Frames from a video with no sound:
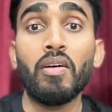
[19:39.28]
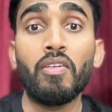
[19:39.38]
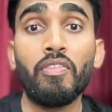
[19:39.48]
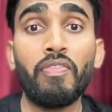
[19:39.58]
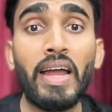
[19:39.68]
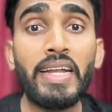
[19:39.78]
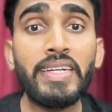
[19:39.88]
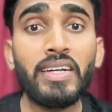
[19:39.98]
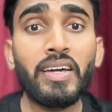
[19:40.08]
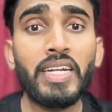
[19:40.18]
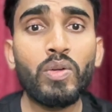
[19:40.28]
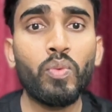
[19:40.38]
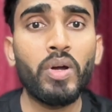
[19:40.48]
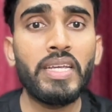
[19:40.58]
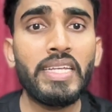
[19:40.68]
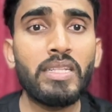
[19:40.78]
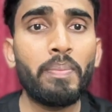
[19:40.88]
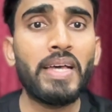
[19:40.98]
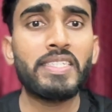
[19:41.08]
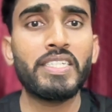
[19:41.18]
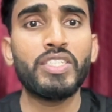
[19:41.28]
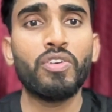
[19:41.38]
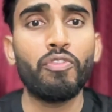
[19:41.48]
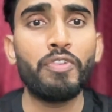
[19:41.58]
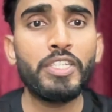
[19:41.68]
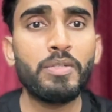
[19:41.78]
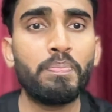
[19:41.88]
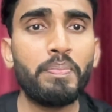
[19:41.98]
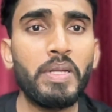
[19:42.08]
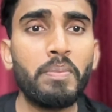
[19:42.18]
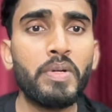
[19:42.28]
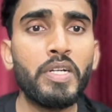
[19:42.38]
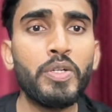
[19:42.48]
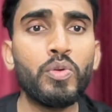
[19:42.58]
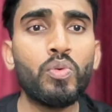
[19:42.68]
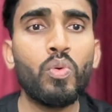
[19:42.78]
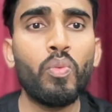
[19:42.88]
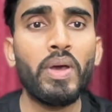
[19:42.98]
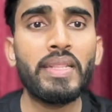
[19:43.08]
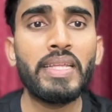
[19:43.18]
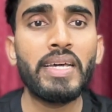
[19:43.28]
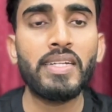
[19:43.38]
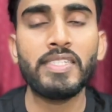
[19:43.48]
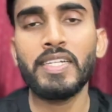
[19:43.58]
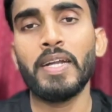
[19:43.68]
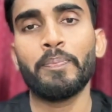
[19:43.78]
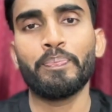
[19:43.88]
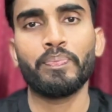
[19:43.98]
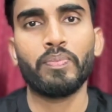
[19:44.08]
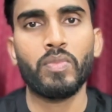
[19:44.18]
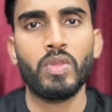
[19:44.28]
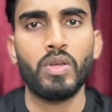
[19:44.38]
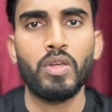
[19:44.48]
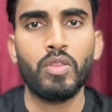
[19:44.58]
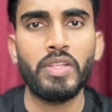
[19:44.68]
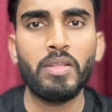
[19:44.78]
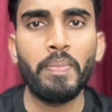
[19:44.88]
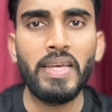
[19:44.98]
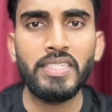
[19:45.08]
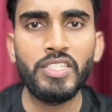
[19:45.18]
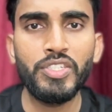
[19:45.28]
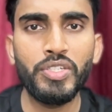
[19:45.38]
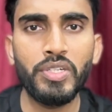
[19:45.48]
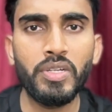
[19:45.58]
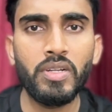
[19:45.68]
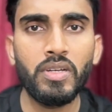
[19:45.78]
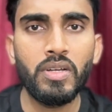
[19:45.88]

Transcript: Find the correct word in the passage which people do when they are sad. So in the passage here,